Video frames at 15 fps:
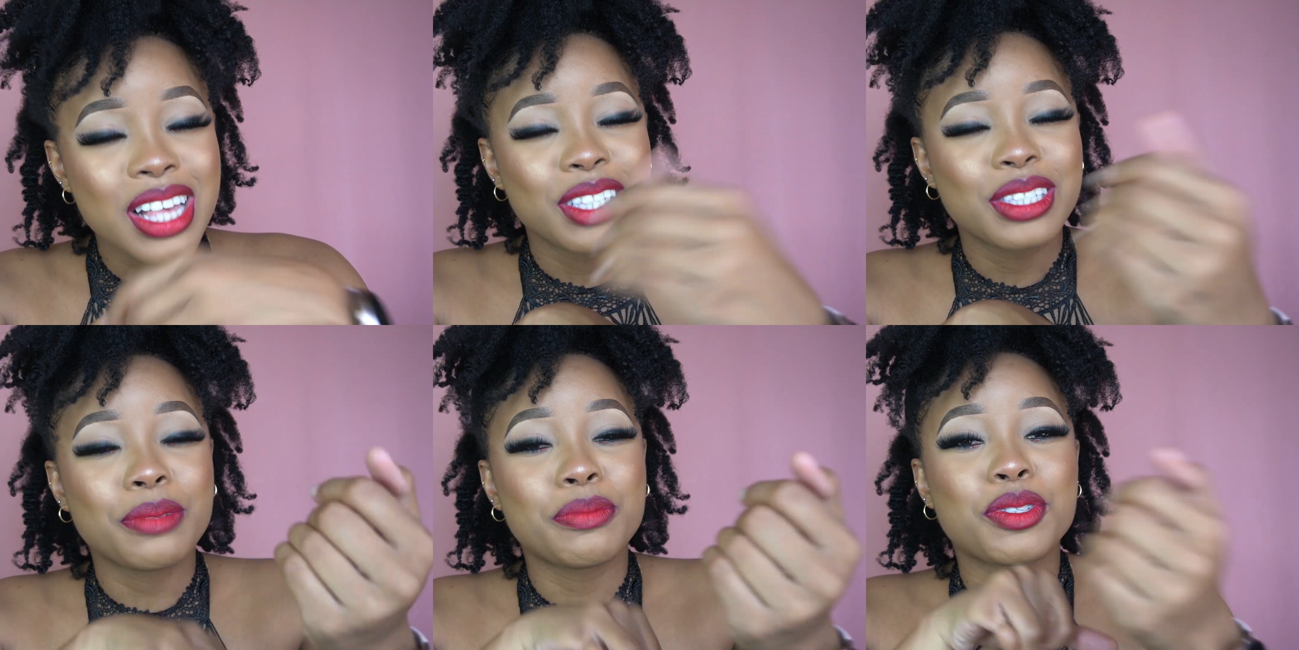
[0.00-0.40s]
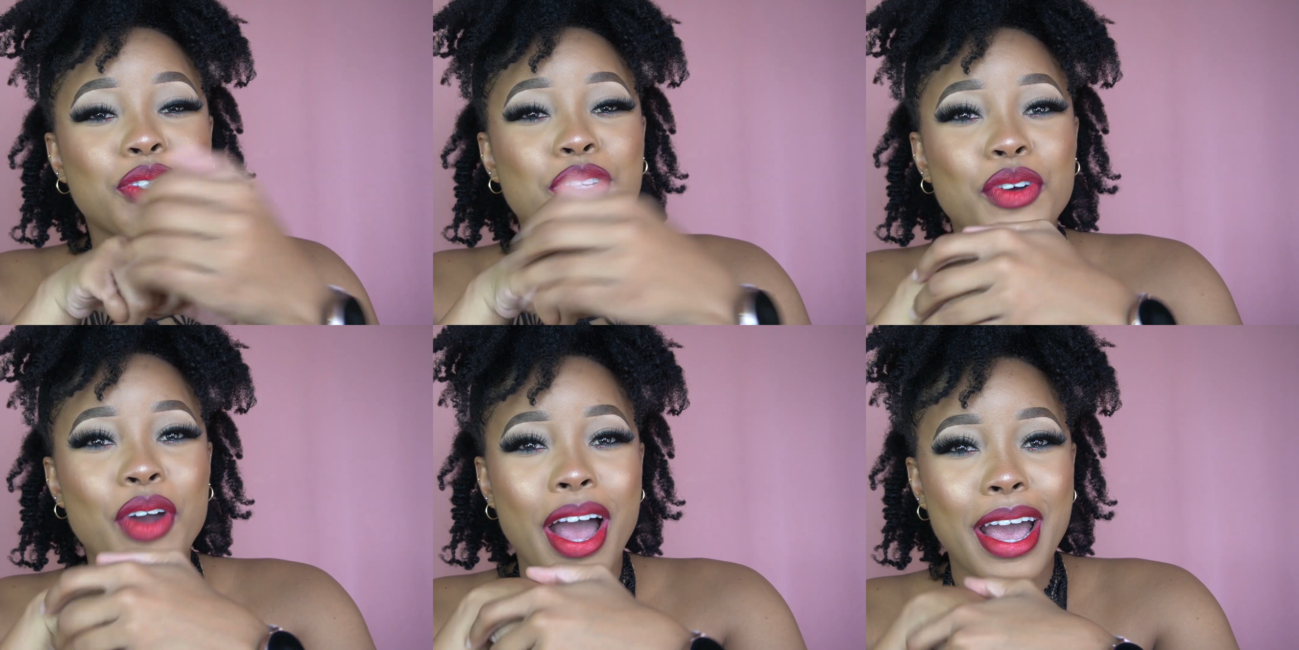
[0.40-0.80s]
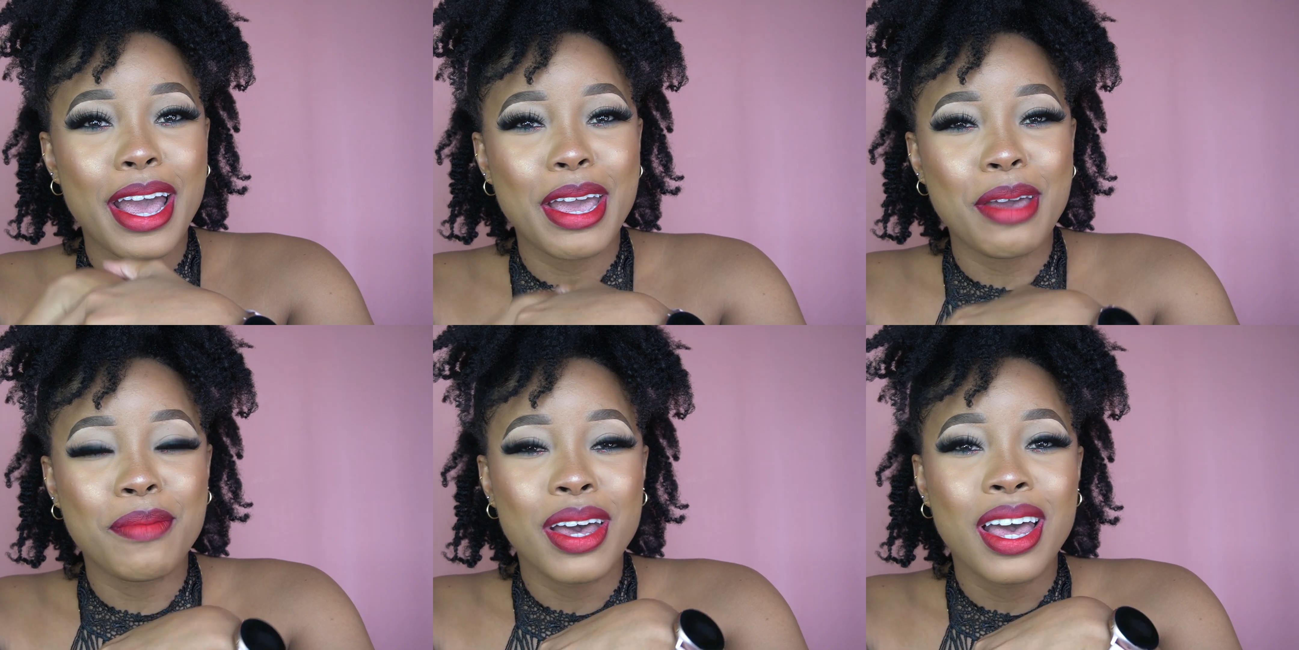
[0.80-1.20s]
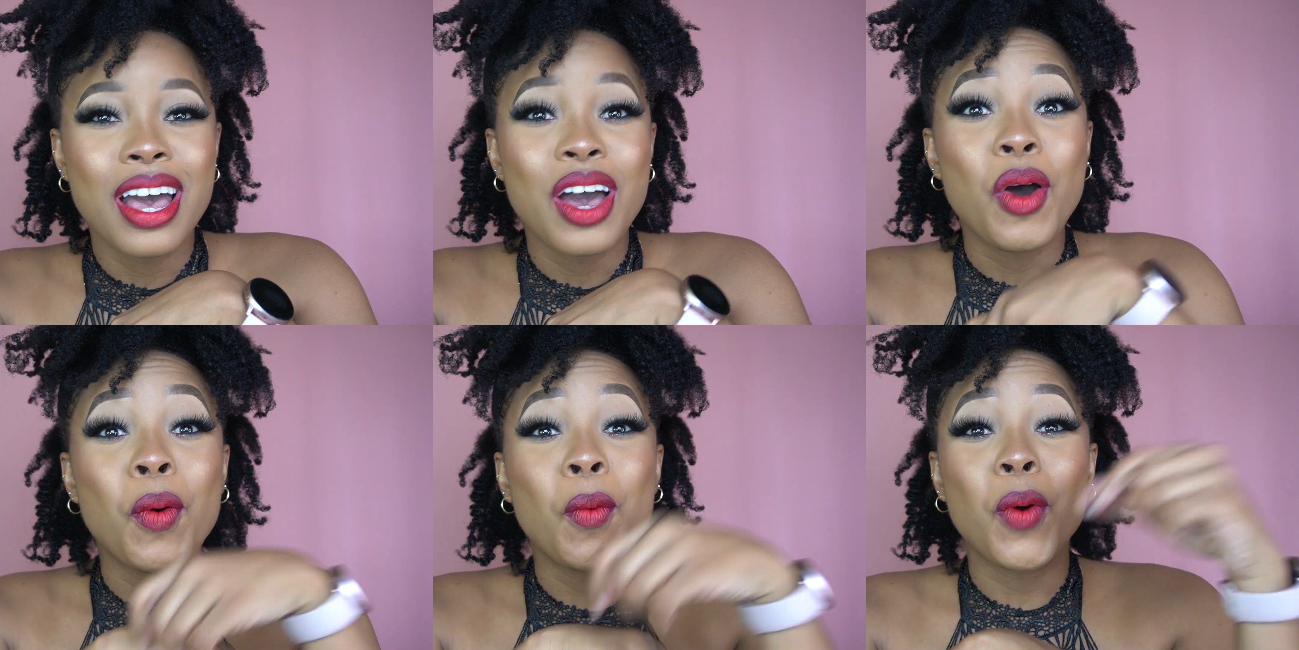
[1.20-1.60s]
subscribe,
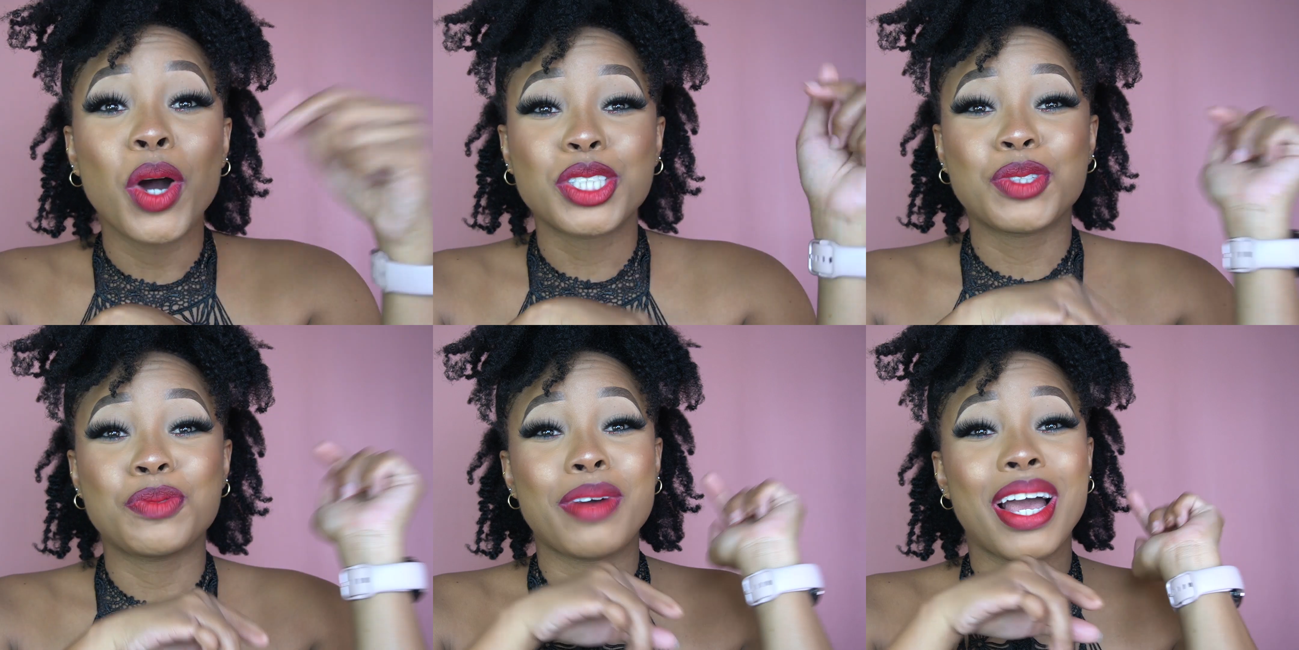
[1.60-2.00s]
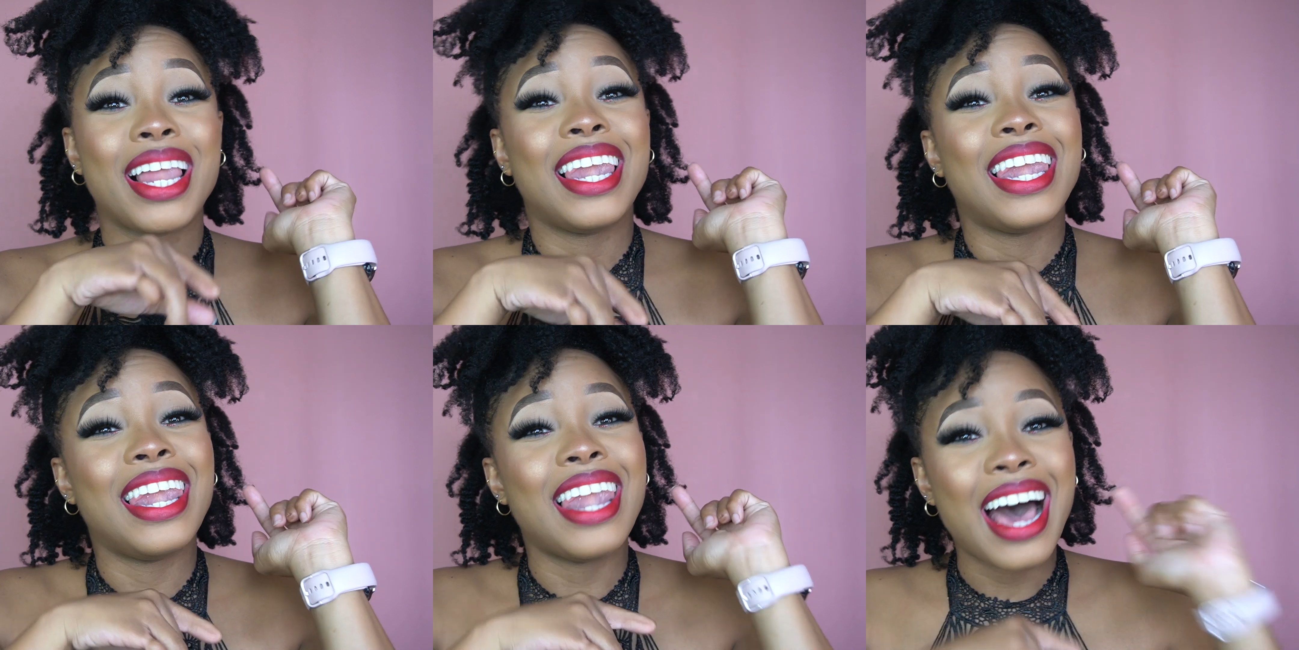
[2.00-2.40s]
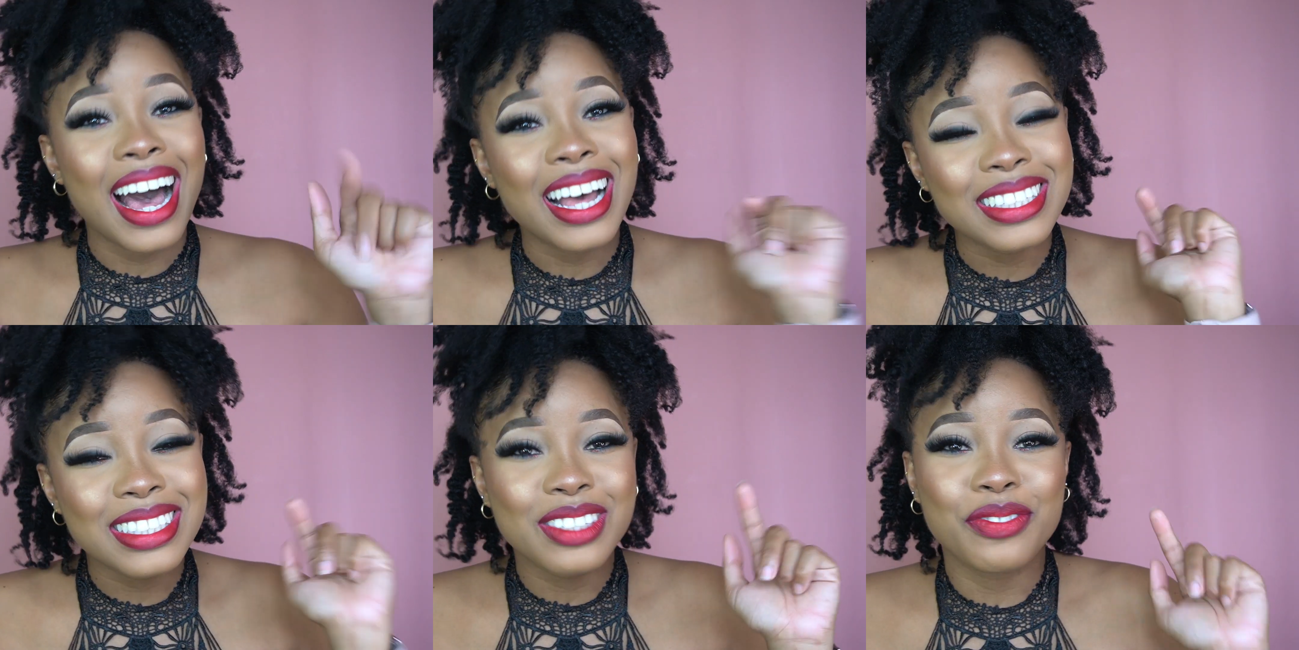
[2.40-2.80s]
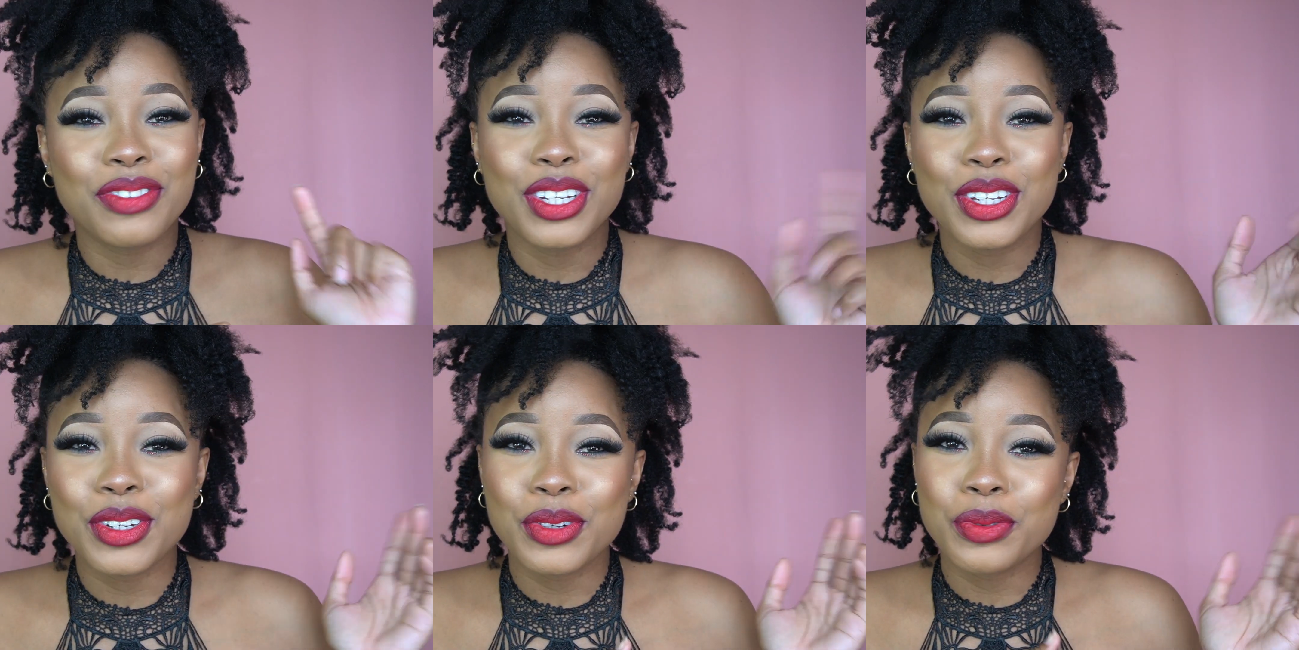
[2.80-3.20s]
watch my last
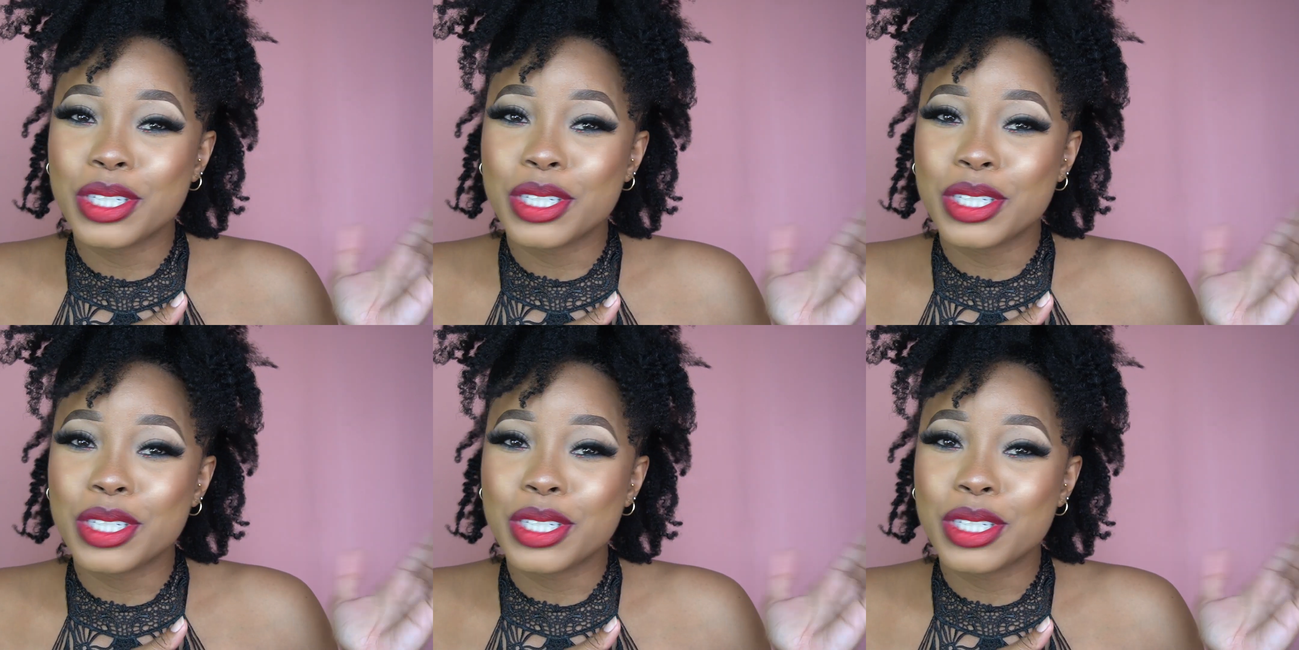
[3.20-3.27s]
video,